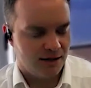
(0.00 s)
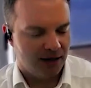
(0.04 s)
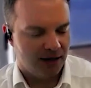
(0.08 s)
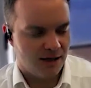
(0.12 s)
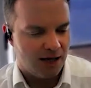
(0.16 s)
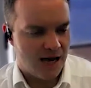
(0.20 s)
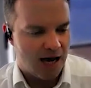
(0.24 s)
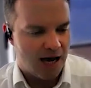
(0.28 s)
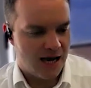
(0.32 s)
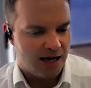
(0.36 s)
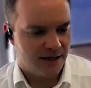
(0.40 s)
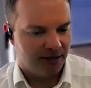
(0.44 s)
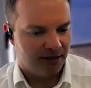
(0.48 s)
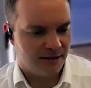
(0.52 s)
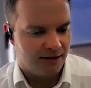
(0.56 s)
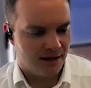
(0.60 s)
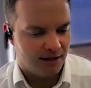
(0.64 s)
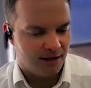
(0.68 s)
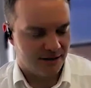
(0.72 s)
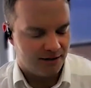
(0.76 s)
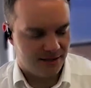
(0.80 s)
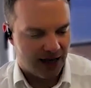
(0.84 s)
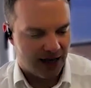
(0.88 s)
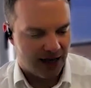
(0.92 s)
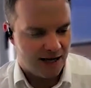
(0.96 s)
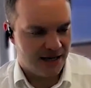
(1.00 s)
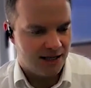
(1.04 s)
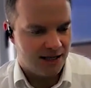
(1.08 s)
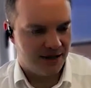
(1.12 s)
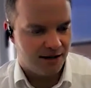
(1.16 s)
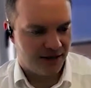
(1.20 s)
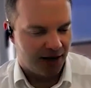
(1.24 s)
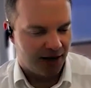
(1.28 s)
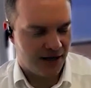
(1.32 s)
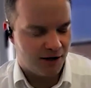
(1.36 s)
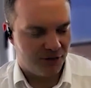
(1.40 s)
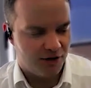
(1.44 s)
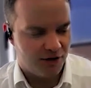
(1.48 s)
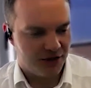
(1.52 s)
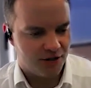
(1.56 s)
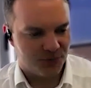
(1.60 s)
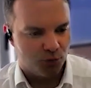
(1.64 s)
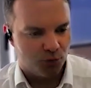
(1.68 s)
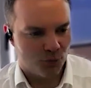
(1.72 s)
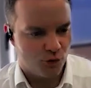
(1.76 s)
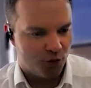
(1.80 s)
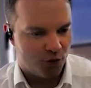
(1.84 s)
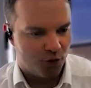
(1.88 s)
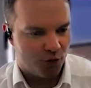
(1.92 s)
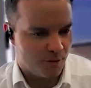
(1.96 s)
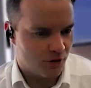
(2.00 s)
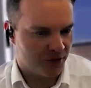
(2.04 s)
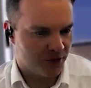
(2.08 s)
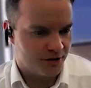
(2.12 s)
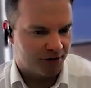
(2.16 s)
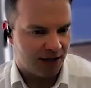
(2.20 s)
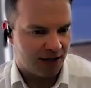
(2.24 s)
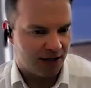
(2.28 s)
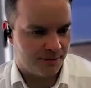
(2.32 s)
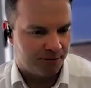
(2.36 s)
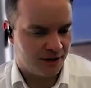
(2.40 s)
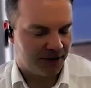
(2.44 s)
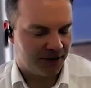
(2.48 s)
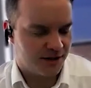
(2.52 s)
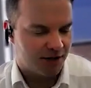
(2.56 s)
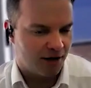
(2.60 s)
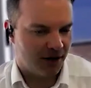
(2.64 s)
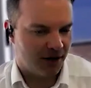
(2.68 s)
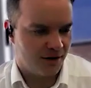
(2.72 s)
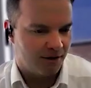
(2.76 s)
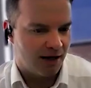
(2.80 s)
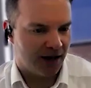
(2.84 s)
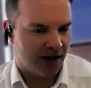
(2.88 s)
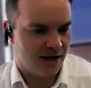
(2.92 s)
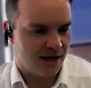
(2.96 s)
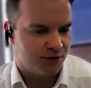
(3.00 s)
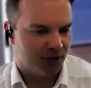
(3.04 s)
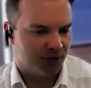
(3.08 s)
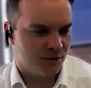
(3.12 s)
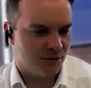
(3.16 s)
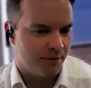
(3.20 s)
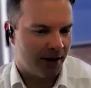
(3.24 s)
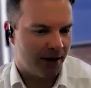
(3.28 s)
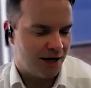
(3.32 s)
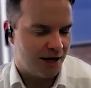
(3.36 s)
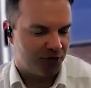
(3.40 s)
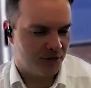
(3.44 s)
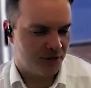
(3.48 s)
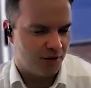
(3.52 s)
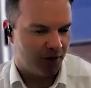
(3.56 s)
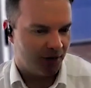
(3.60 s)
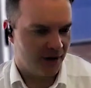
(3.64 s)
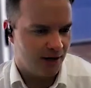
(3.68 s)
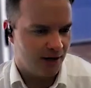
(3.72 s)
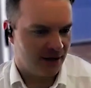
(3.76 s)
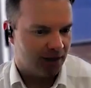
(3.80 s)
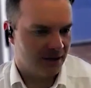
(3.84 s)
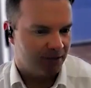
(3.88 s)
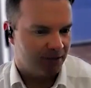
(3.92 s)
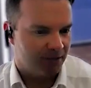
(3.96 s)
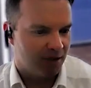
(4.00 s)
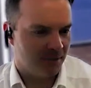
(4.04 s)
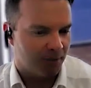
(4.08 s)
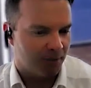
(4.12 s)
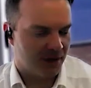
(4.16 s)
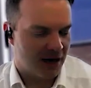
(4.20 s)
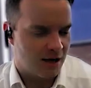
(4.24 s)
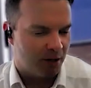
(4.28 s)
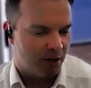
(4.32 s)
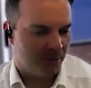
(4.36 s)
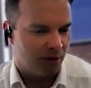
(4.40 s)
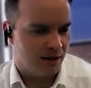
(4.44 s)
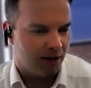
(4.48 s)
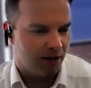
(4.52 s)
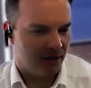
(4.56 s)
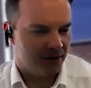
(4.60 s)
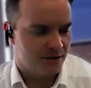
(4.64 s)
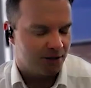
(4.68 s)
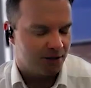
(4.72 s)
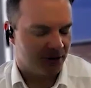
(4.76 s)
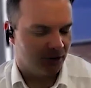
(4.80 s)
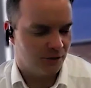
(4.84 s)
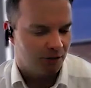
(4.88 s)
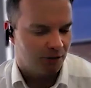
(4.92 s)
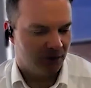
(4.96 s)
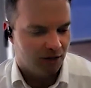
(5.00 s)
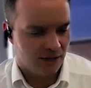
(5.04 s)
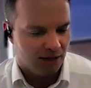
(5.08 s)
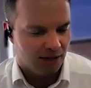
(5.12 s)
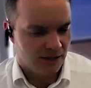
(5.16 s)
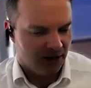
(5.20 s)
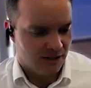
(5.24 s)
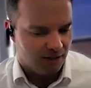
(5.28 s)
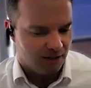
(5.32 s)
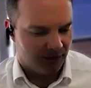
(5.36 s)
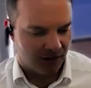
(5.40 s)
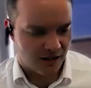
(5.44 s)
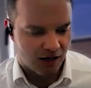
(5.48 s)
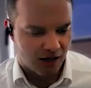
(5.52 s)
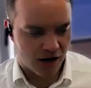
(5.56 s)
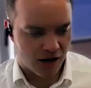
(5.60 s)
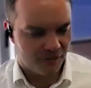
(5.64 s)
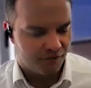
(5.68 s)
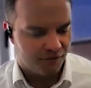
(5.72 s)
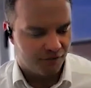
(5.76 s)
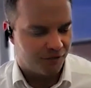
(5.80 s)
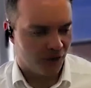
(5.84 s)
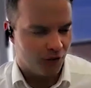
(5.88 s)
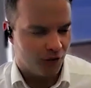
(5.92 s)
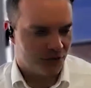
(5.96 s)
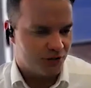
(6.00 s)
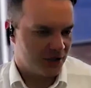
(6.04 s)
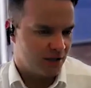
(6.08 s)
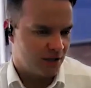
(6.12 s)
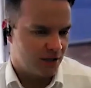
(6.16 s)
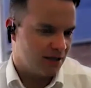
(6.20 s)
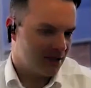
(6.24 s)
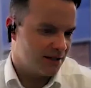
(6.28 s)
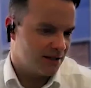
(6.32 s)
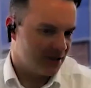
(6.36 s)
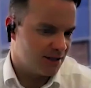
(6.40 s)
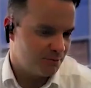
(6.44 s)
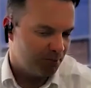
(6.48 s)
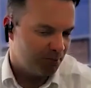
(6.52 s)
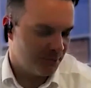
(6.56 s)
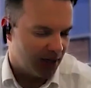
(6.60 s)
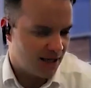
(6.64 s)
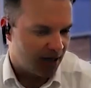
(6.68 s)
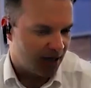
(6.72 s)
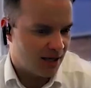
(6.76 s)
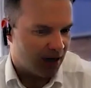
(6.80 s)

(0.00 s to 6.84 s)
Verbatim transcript: And there's then, in theory, just one more step to turn that into a battery grade lithium carbonate. So the current flow sheet is this big,